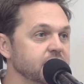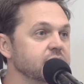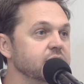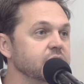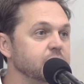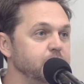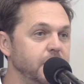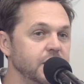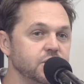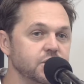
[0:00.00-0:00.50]

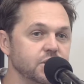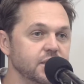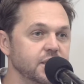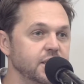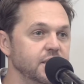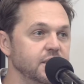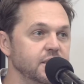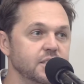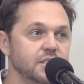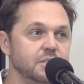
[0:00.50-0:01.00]

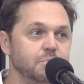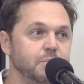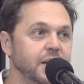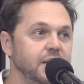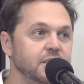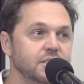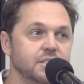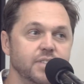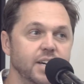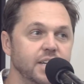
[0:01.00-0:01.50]
especially in the
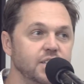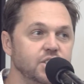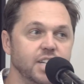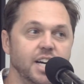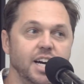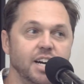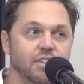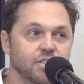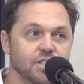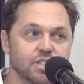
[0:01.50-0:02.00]
space of
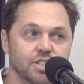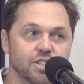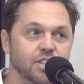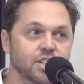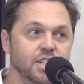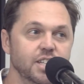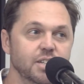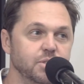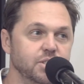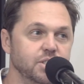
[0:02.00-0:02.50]
HR and
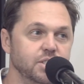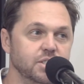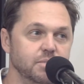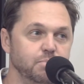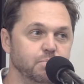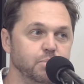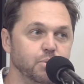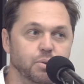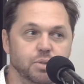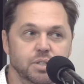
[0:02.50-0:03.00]
learning, which is a
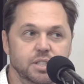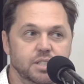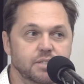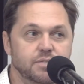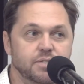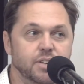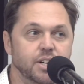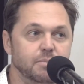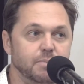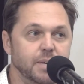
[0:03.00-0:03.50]
poorly
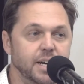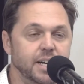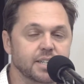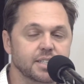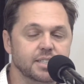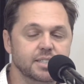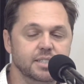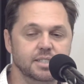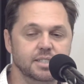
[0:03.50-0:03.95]
defined market.